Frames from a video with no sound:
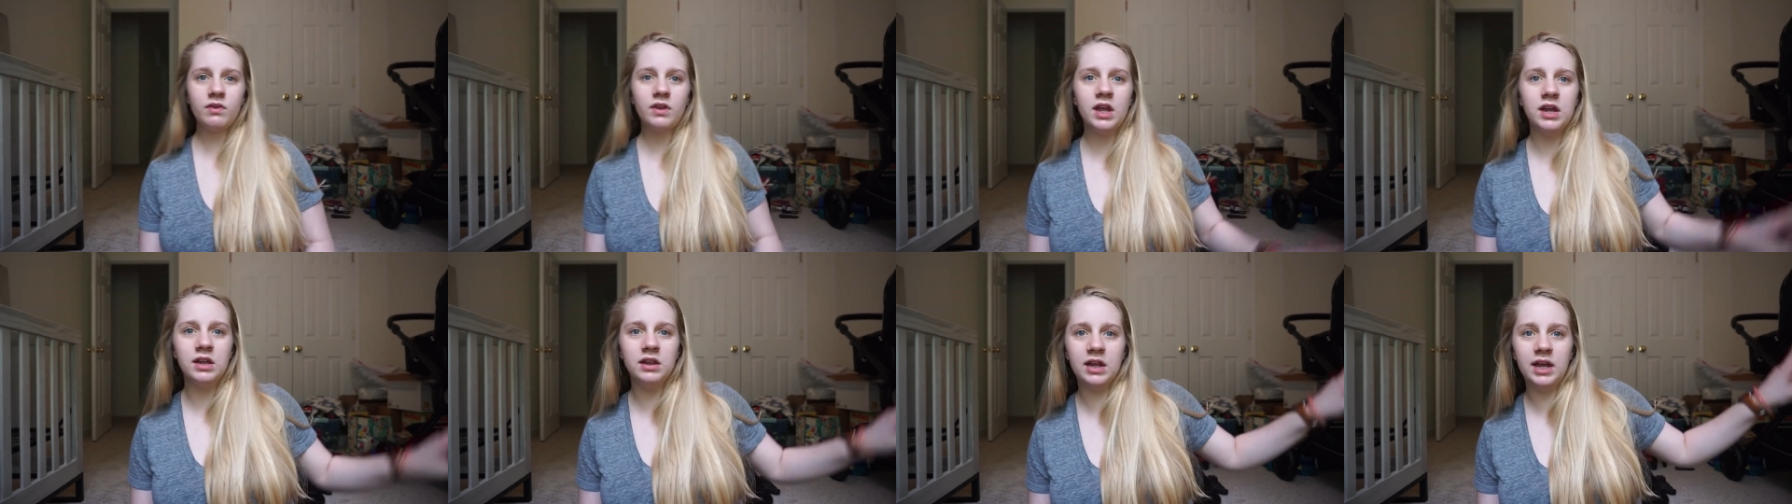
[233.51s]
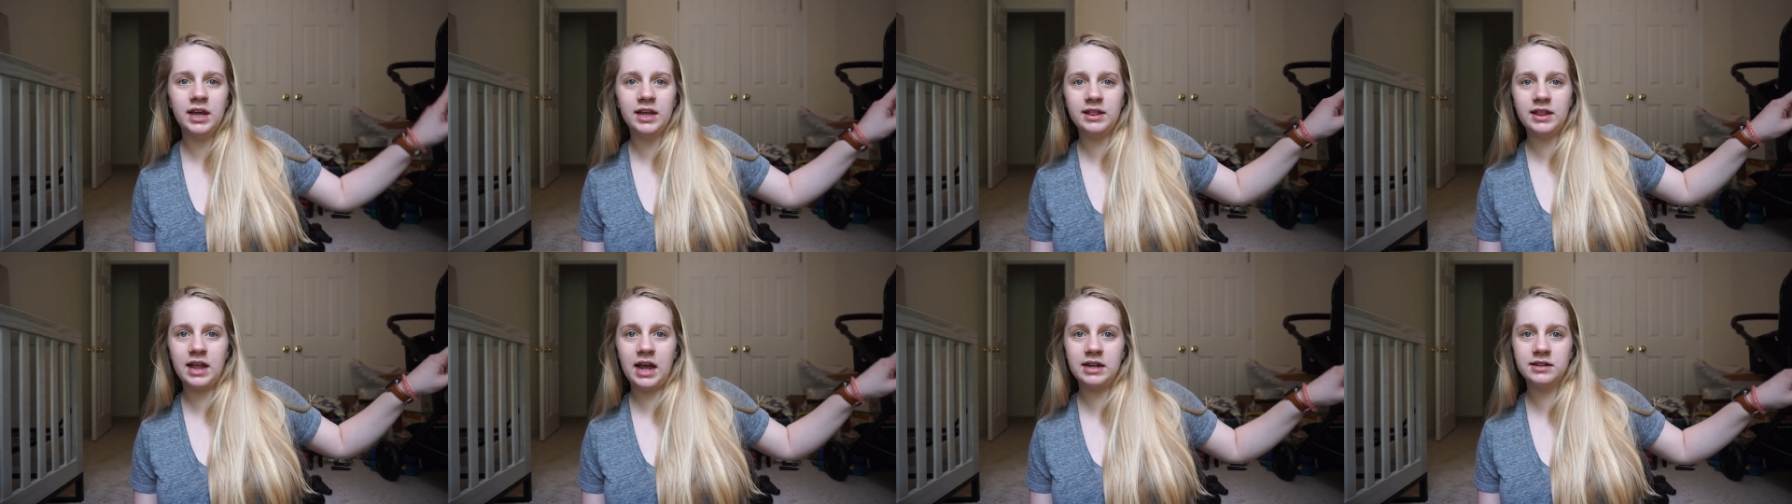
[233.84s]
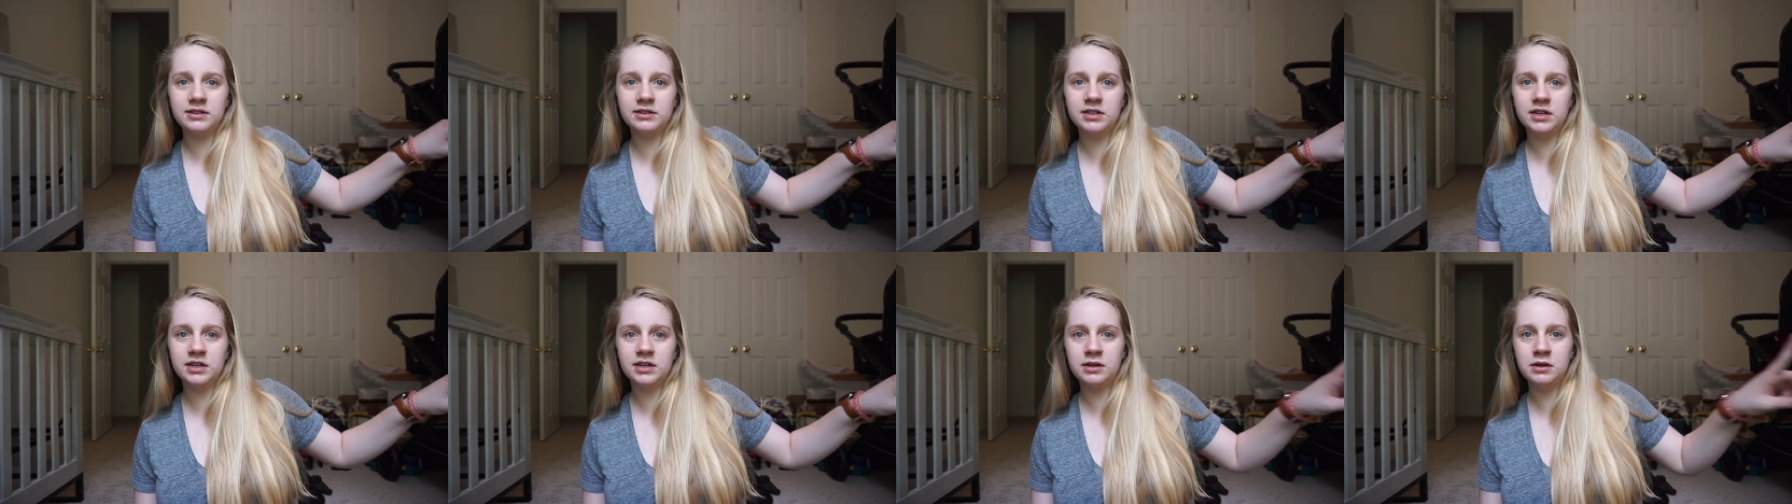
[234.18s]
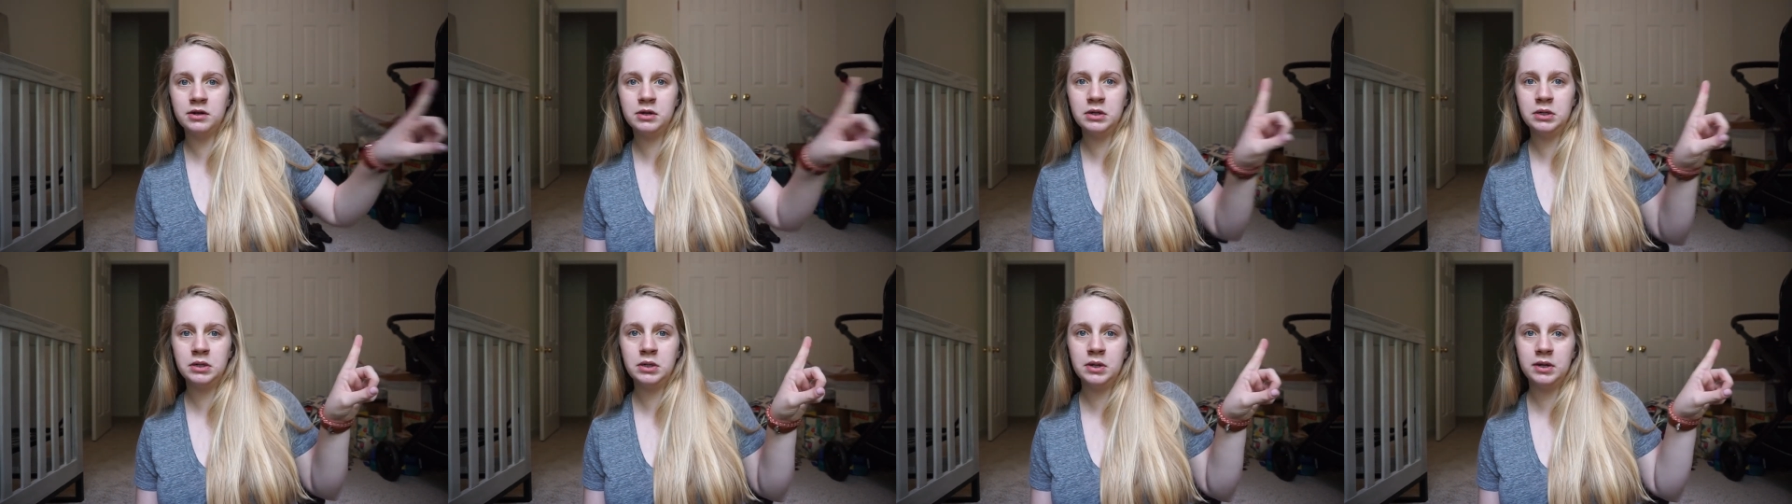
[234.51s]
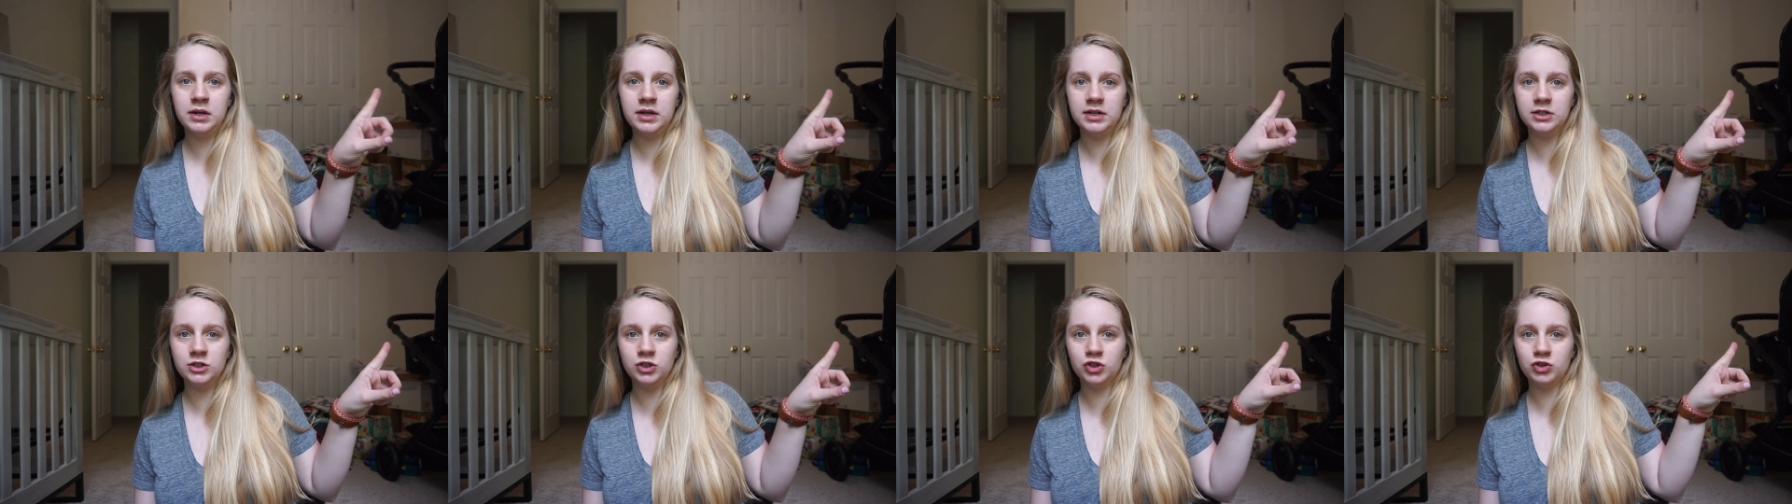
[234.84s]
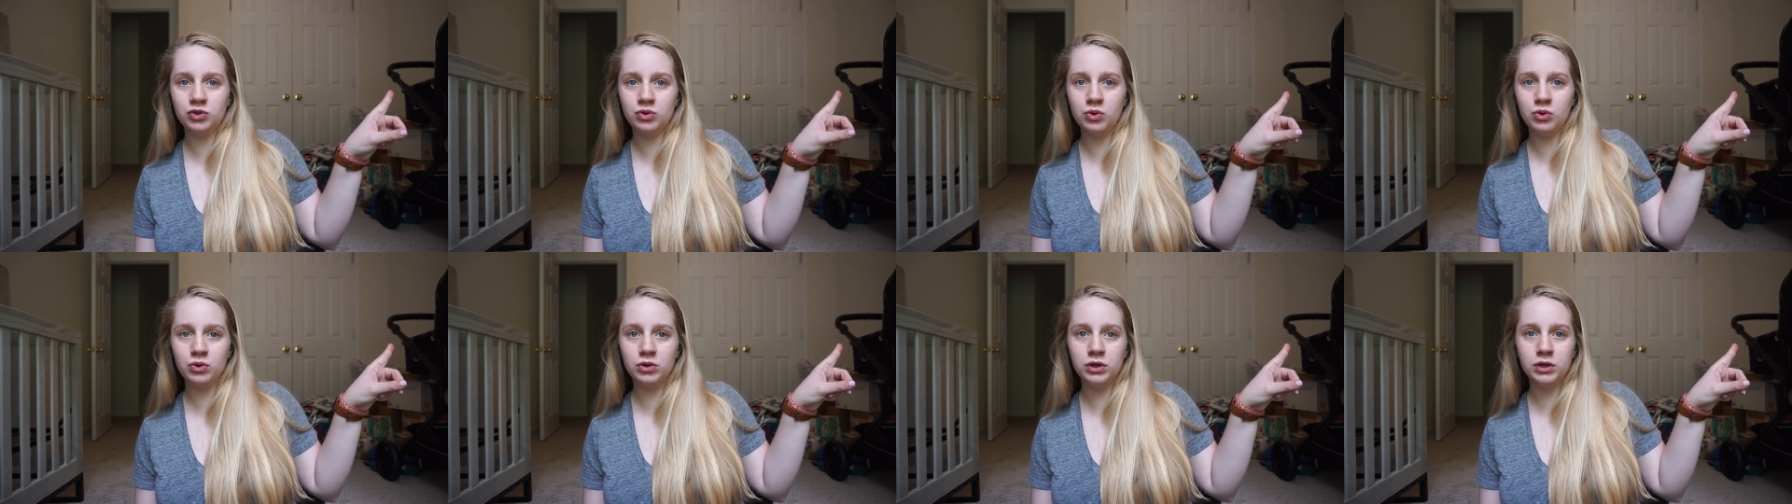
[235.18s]
And like that's his
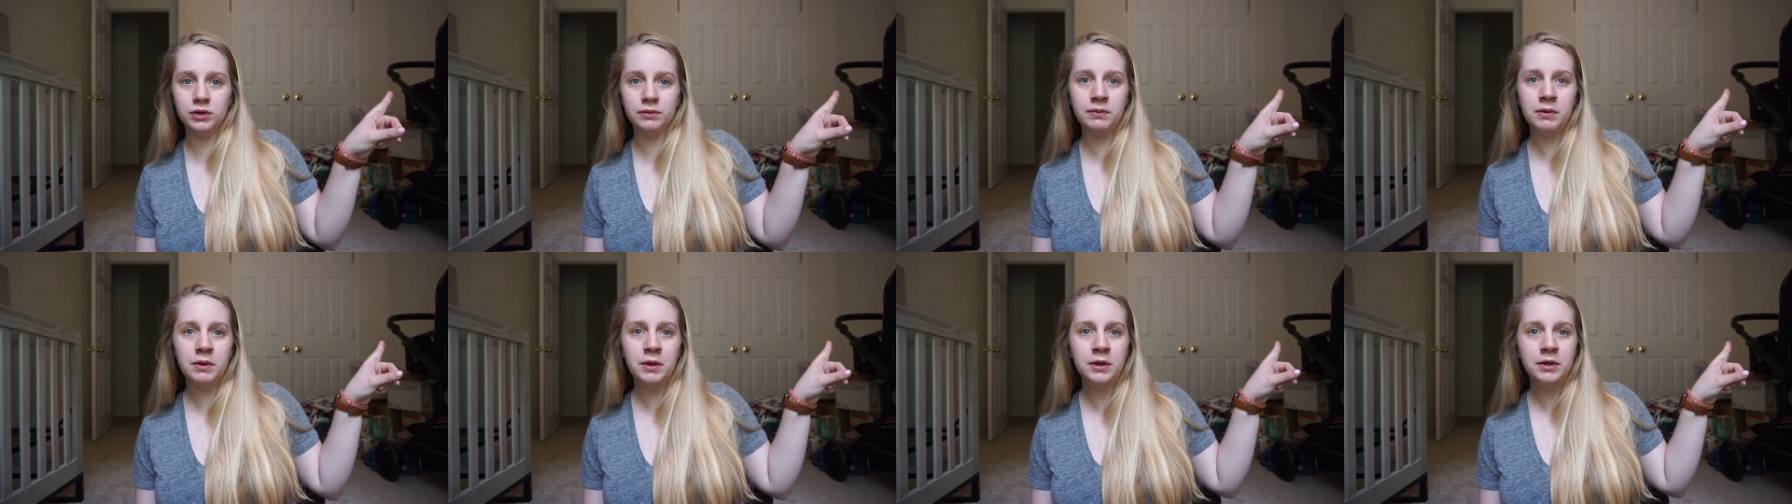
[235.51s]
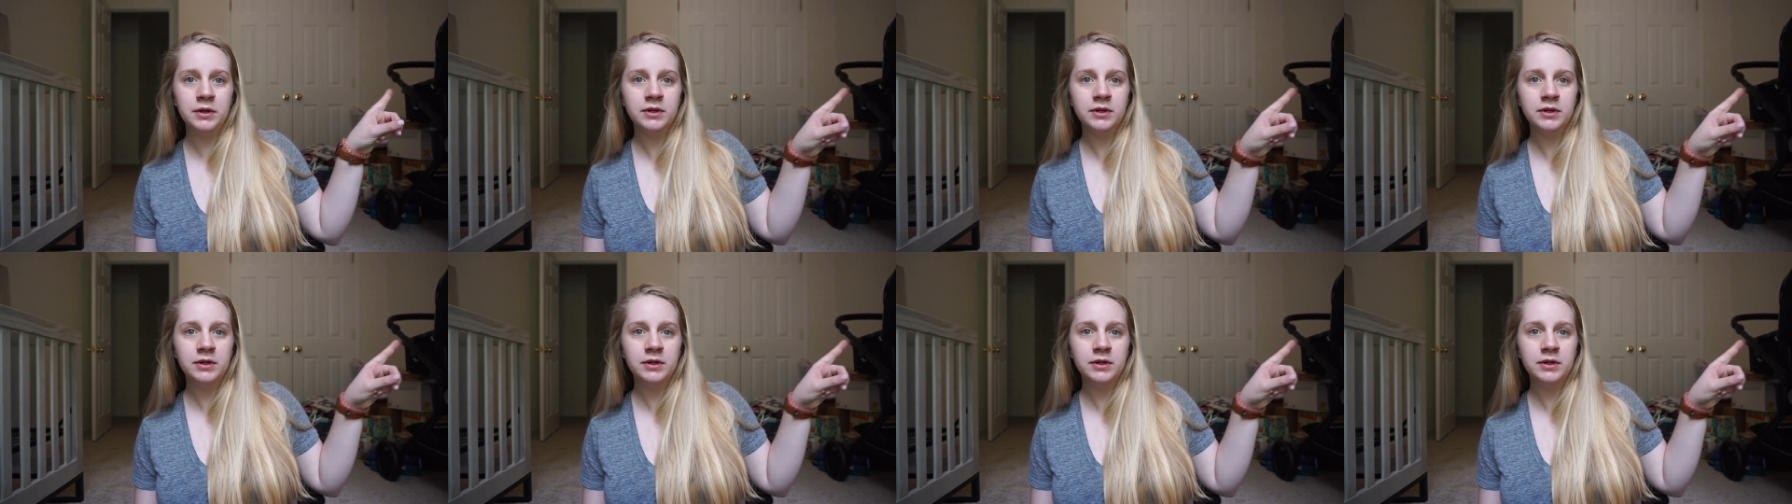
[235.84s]
stroller.